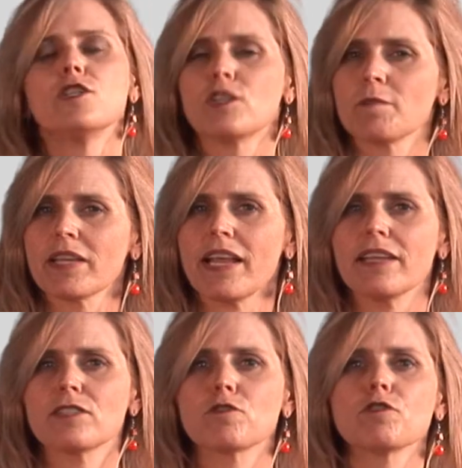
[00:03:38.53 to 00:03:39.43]
Jim
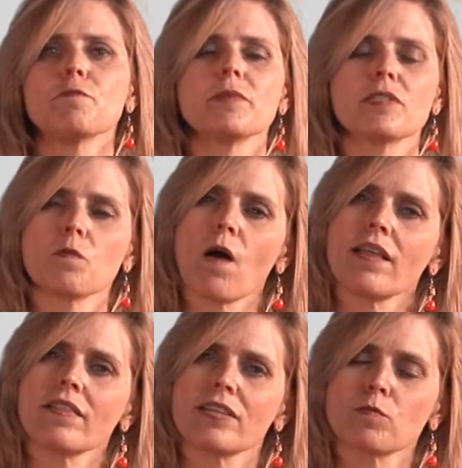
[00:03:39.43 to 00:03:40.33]
Linehan's group is the
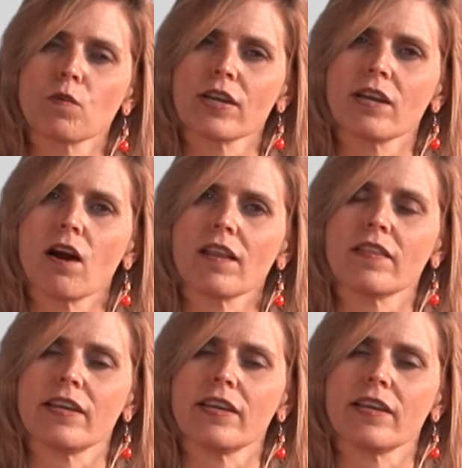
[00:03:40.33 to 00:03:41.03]
one that's working on it,